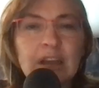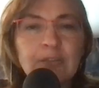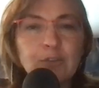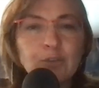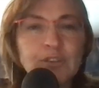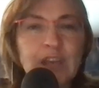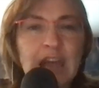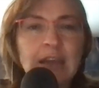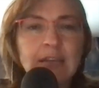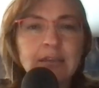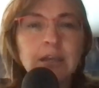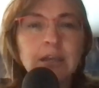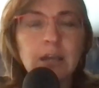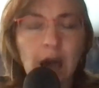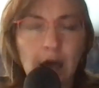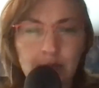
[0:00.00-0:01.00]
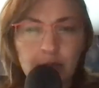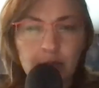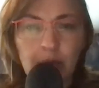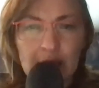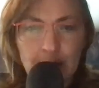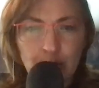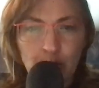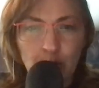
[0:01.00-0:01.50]
if you take the gut
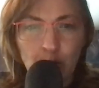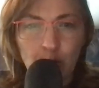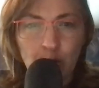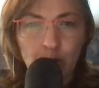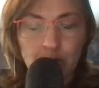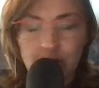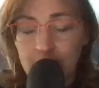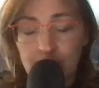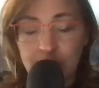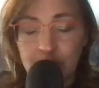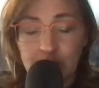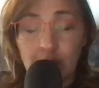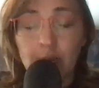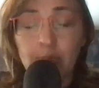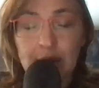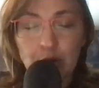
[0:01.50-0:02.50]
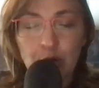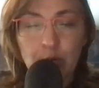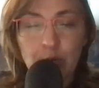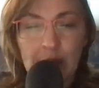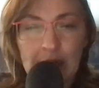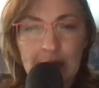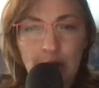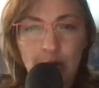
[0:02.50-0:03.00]

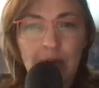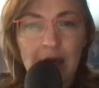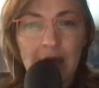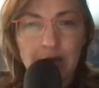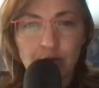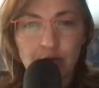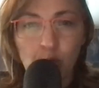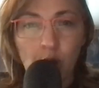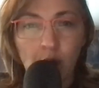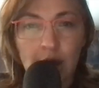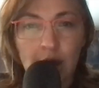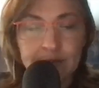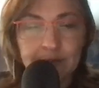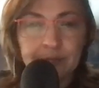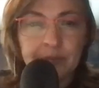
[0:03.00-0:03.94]
microbiome out of one